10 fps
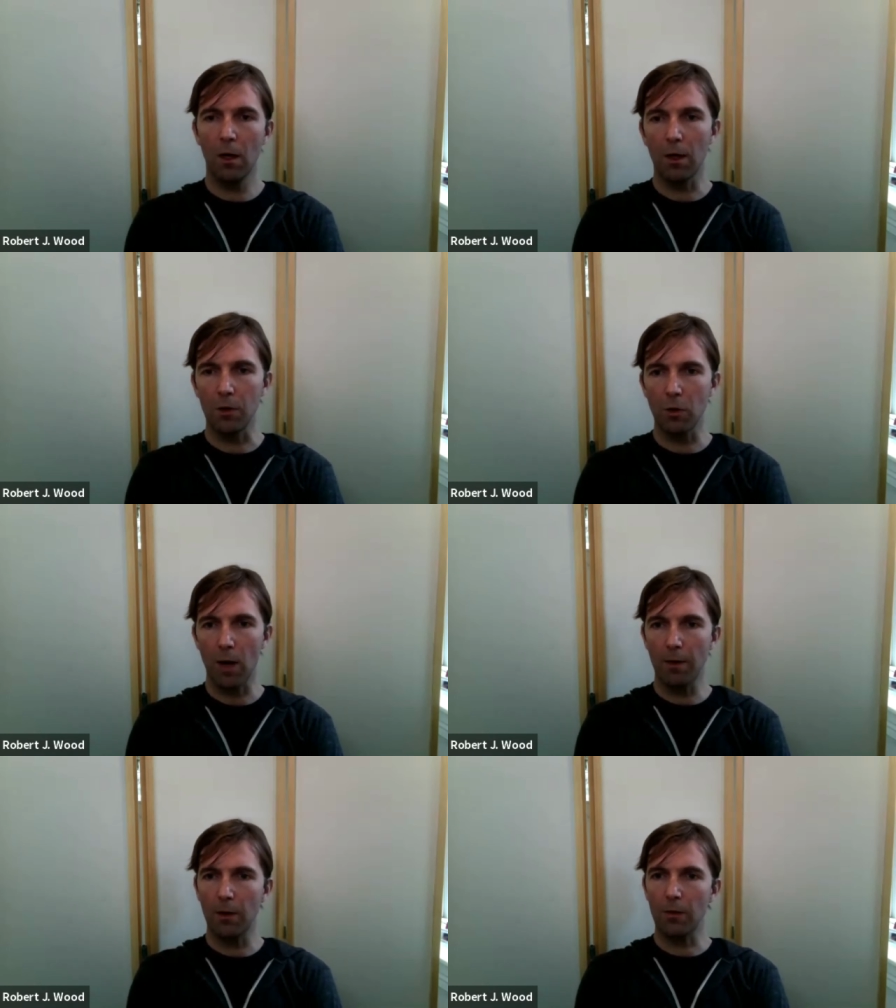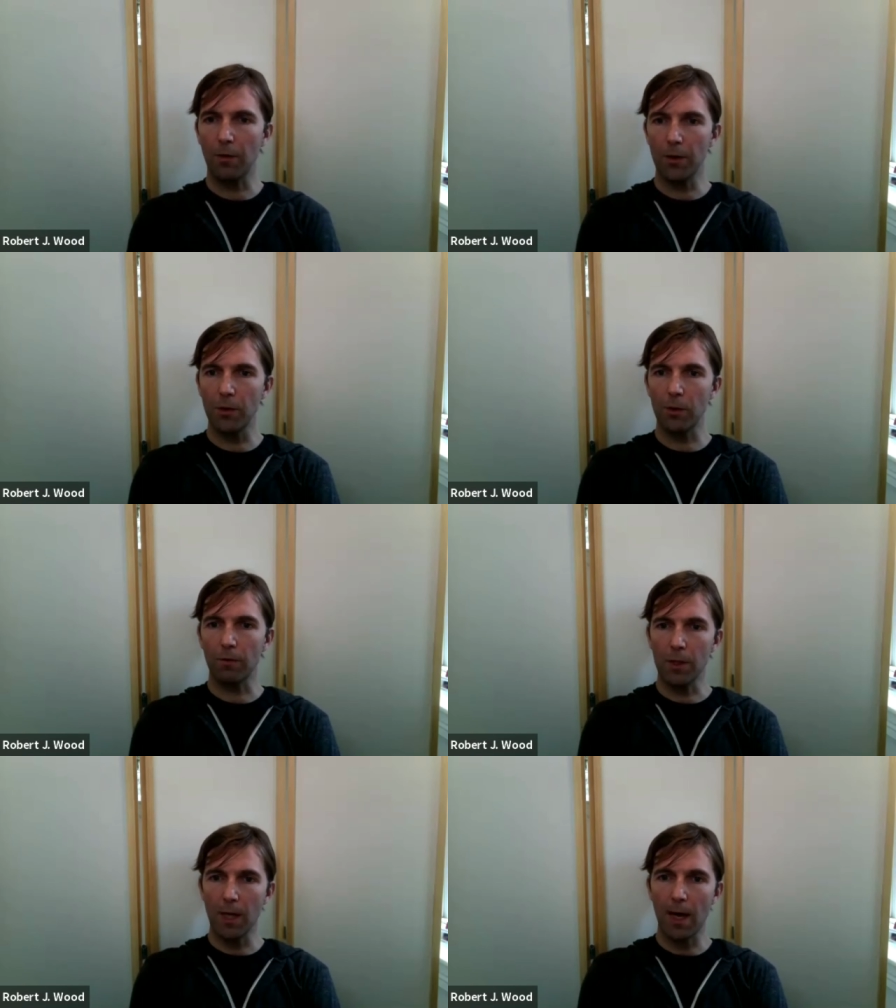And so I think that this is a
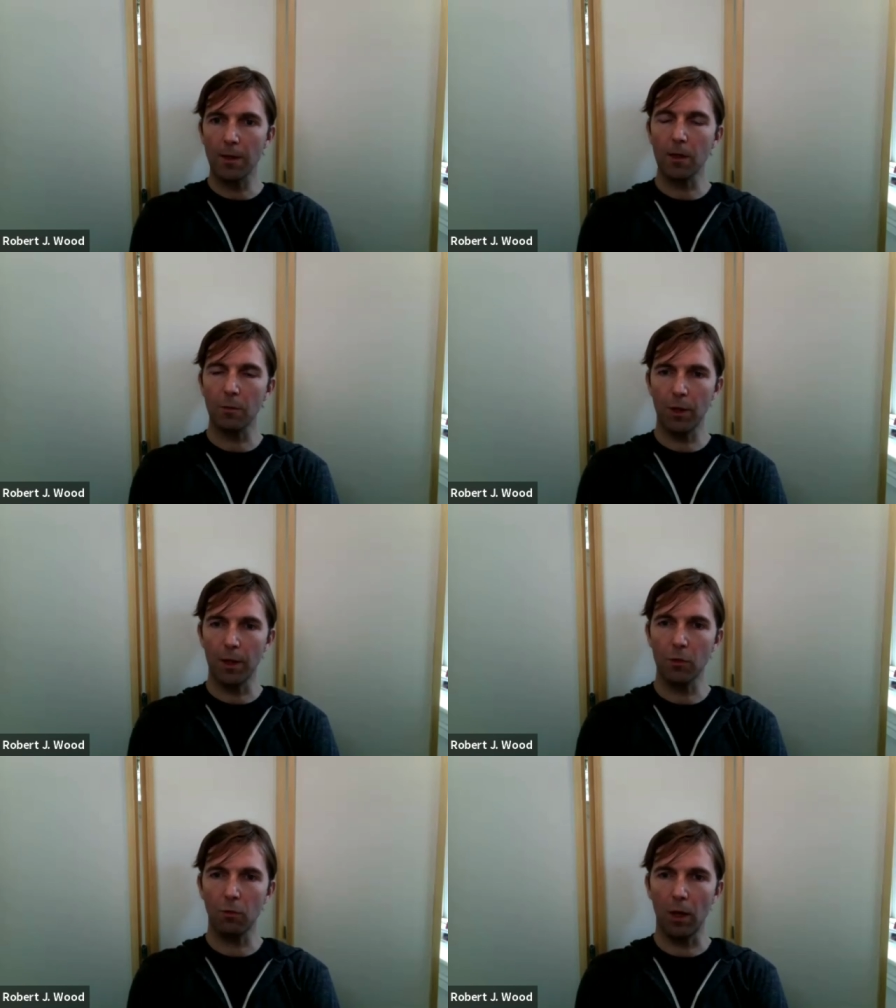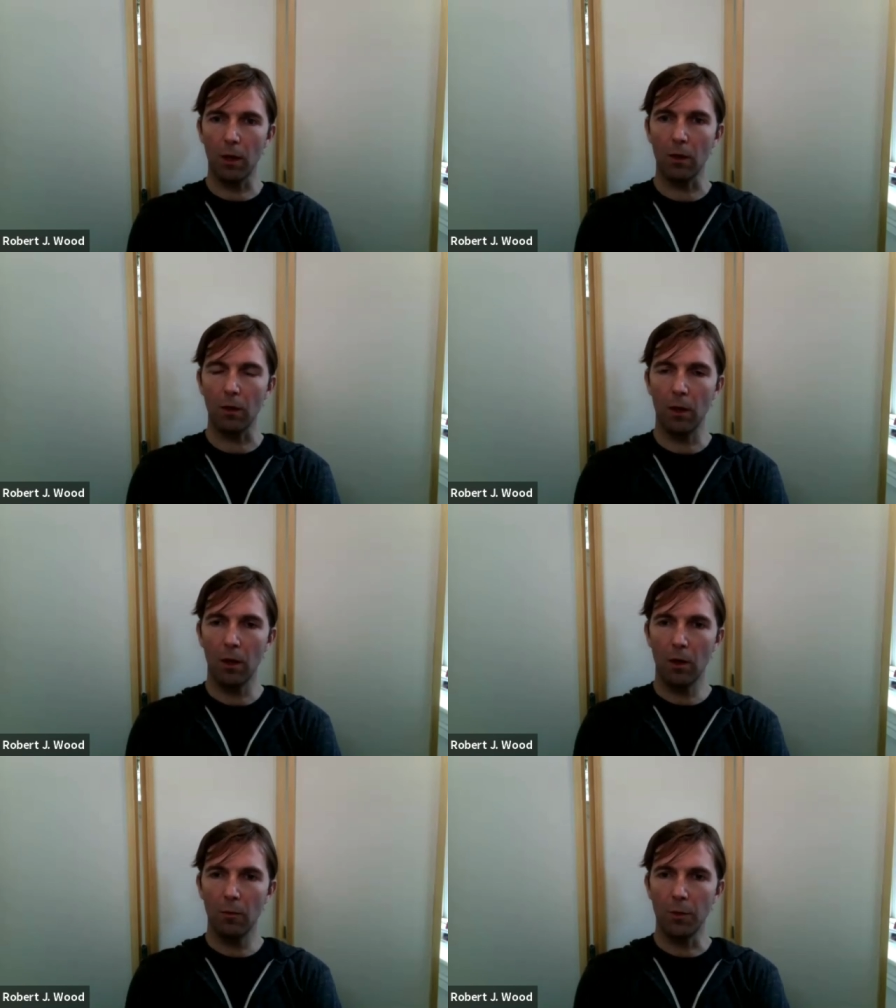fantastic place where
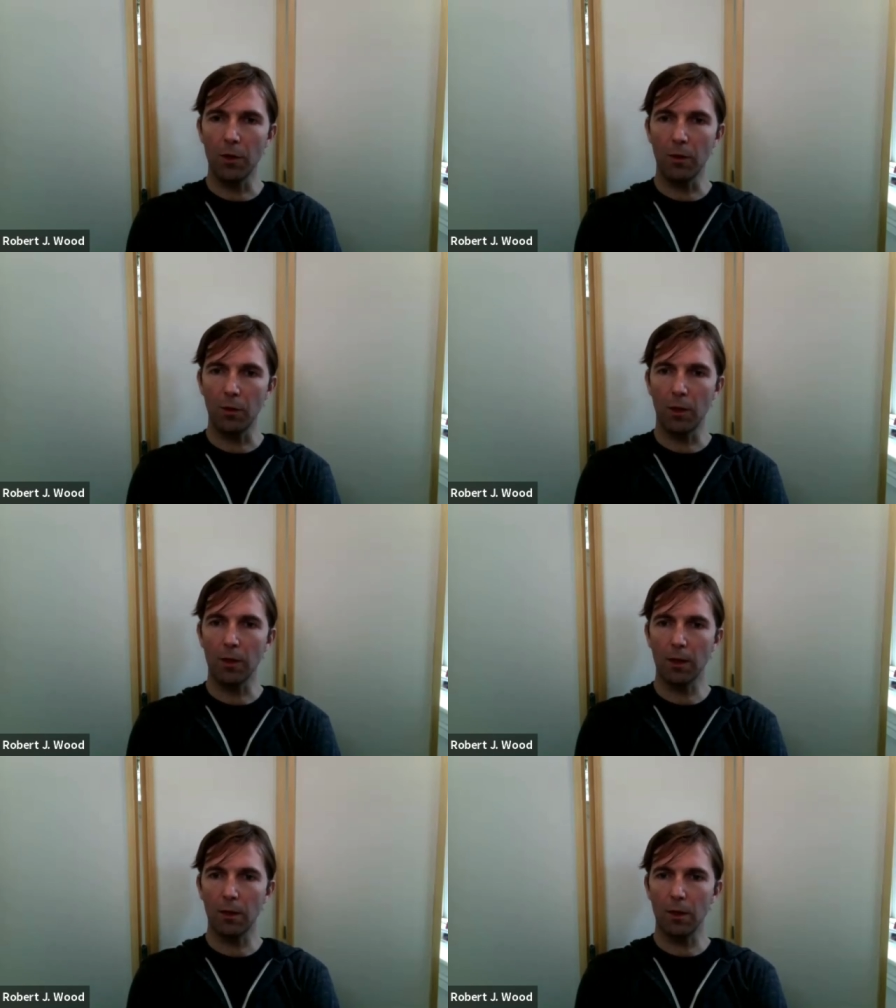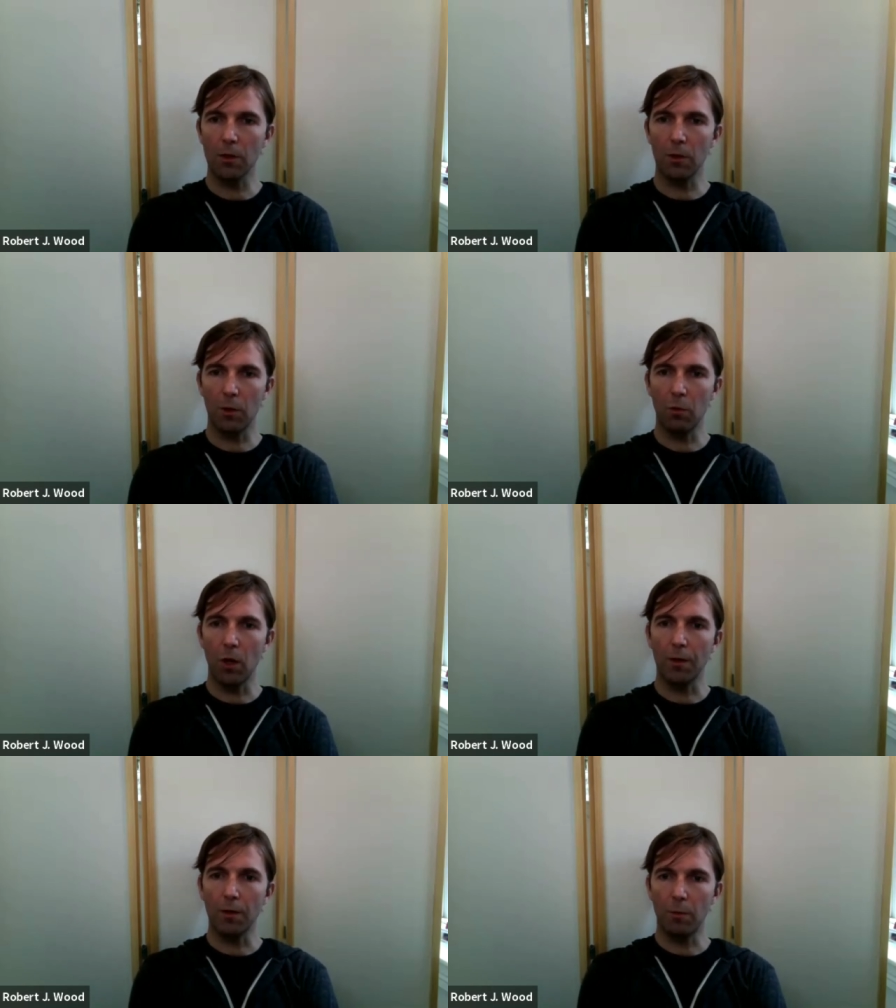machine learning techniques could be
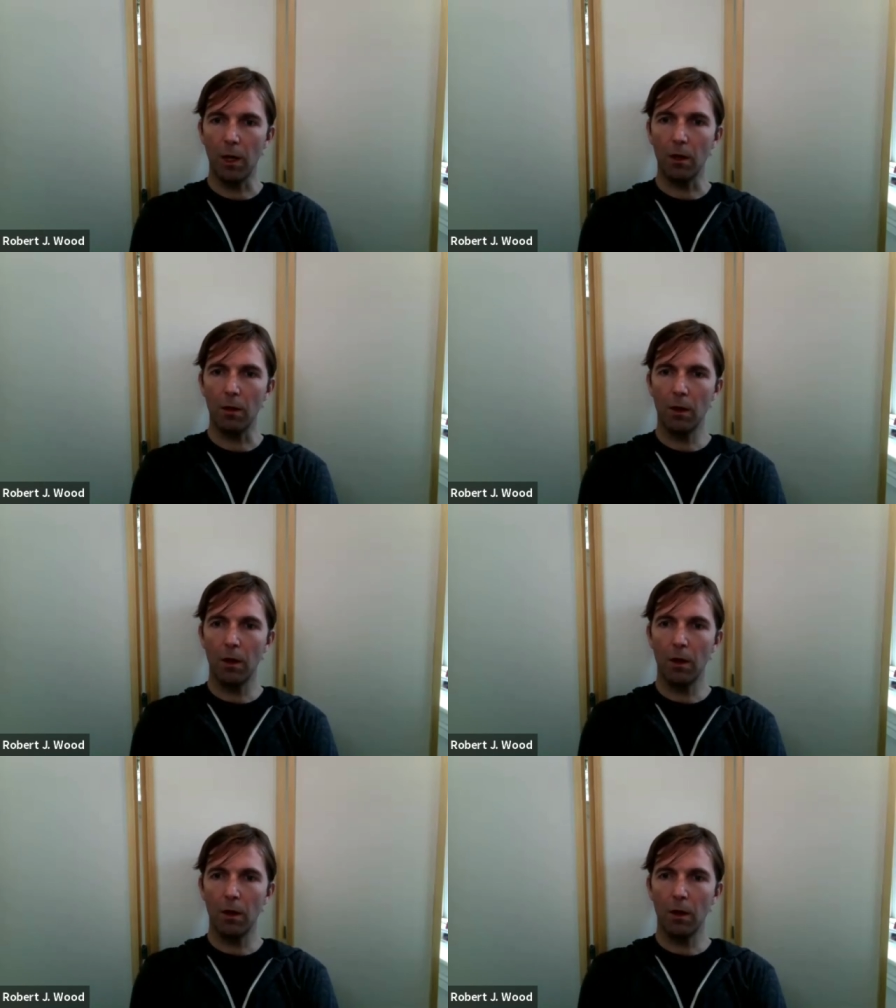brought to bear.